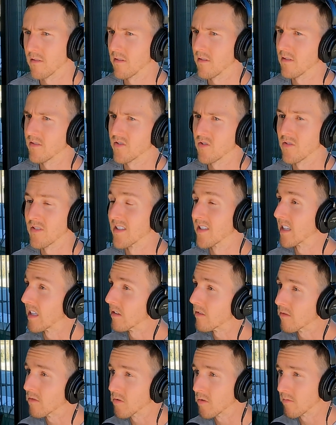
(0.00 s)
certain
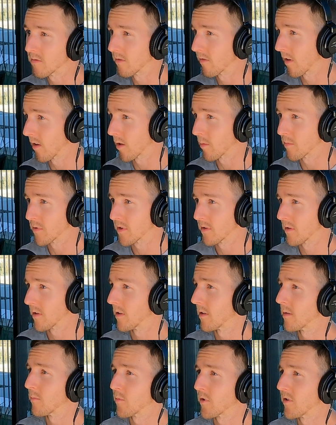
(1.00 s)
skills you've developed?
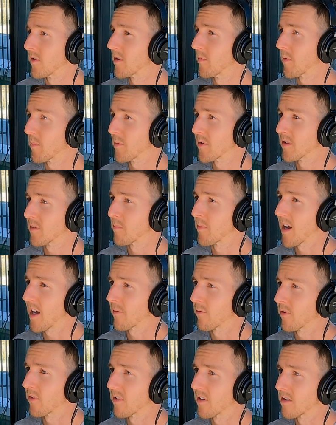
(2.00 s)
What are some of the most
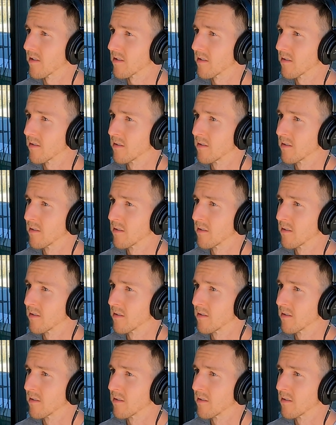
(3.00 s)
impactful things?